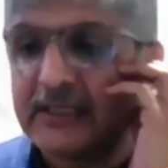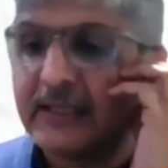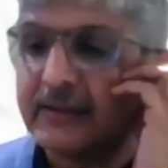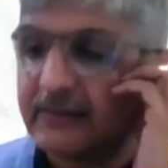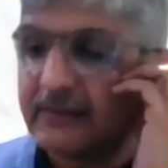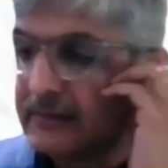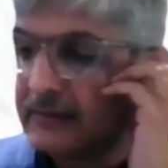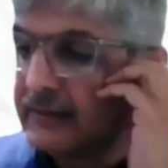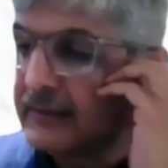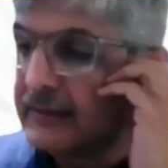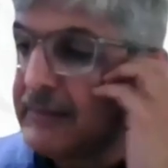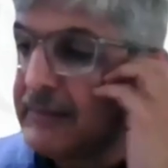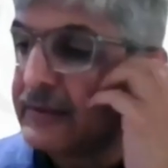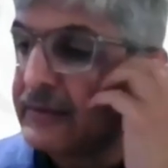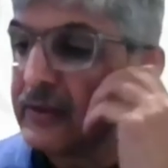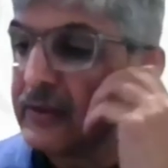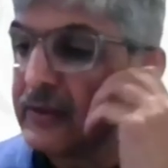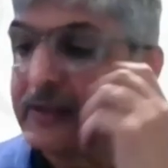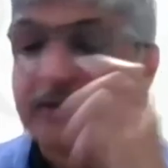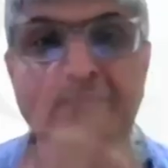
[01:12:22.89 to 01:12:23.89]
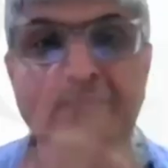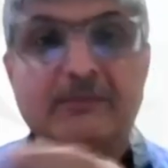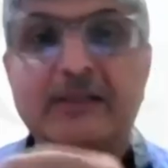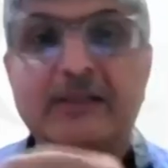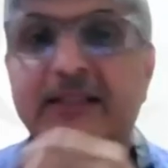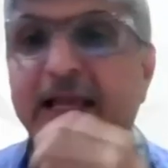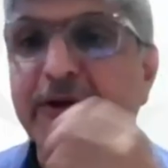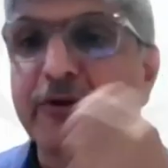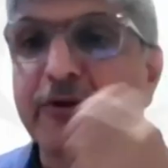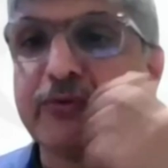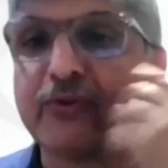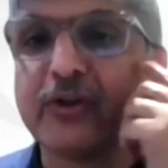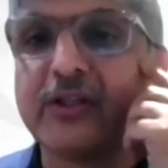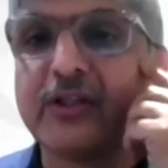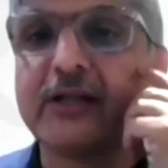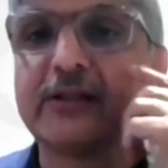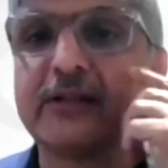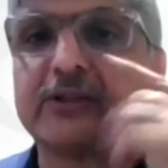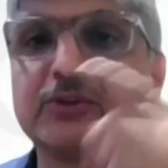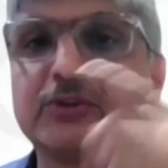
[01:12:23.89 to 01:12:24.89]
I'll come back to it. But thank you for
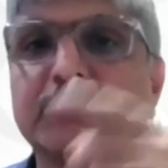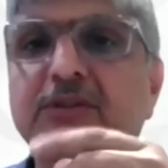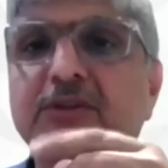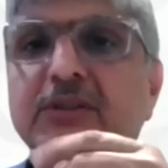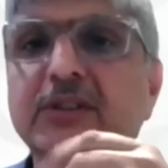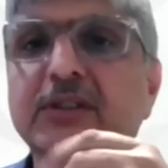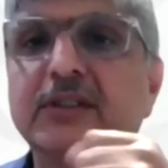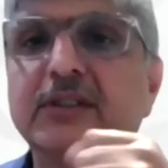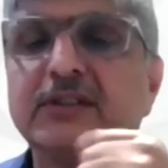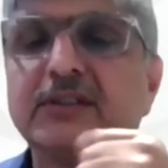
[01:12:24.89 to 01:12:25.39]
that response.